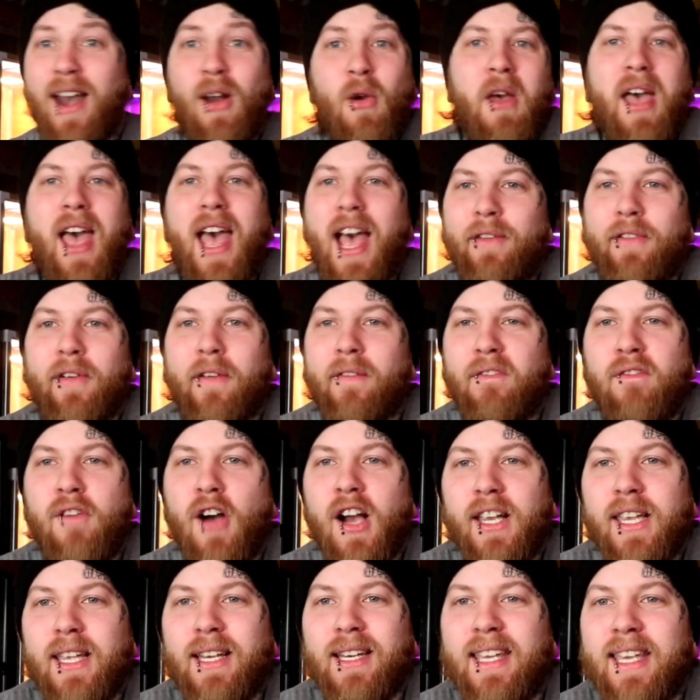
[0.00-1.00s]
I don't have a
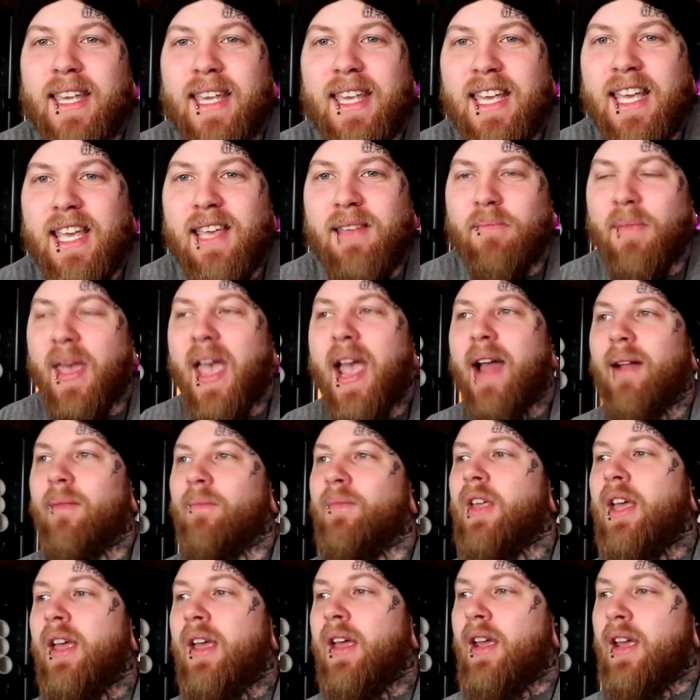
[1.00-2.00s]
fucking key, man.